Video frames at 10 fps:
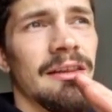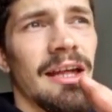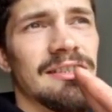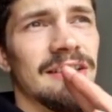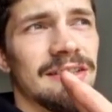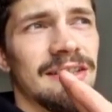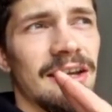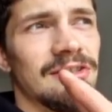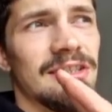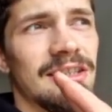That
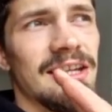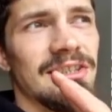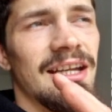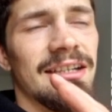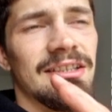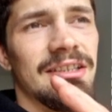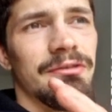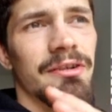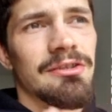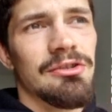was his last line of
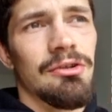defense.